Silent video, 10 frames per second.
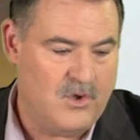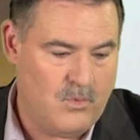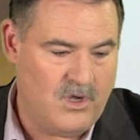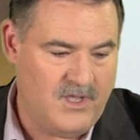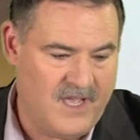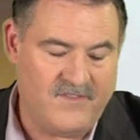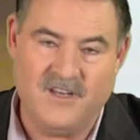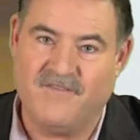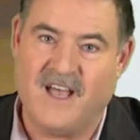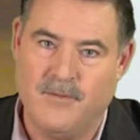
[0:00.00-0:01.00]
Well, you have to
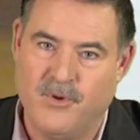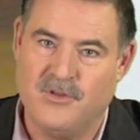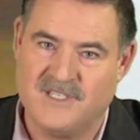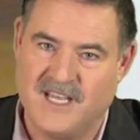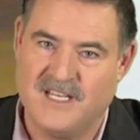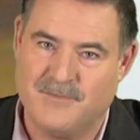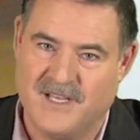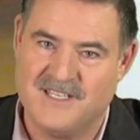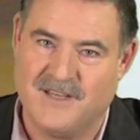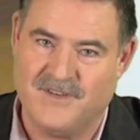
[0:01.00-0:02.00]
divide both sides
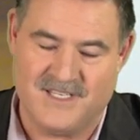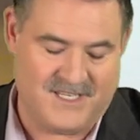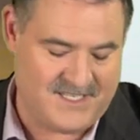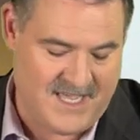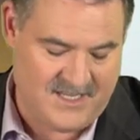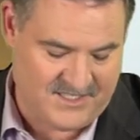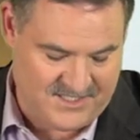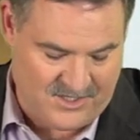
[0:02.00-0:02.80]
by 76,000.